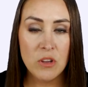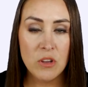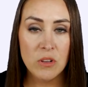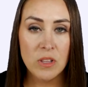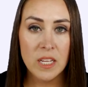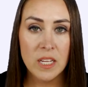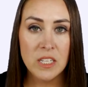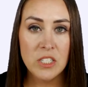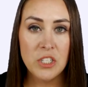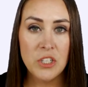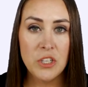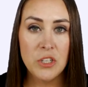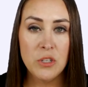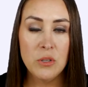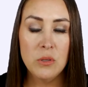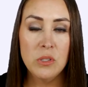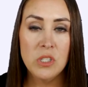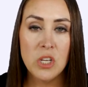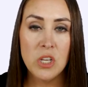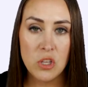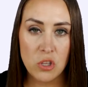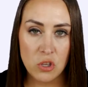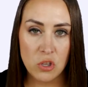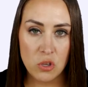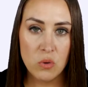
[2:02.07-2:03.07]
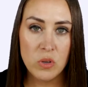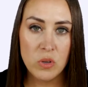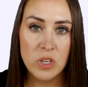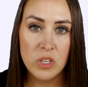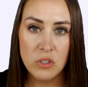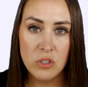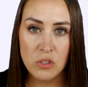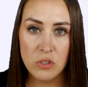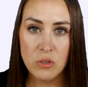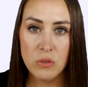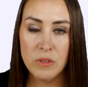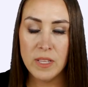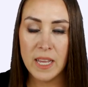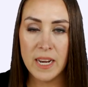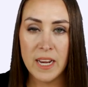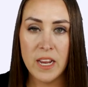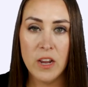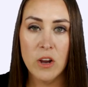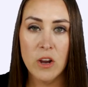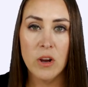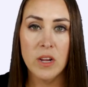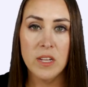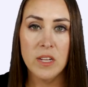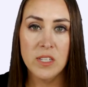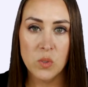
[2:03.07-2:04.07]
you'd like to use, you can do that
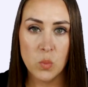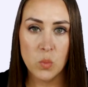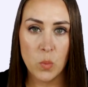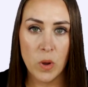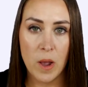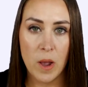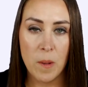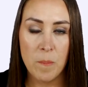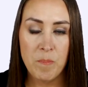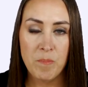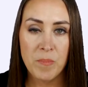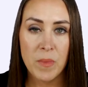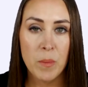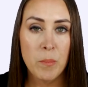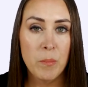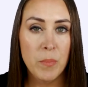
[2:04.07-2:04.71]
here as well.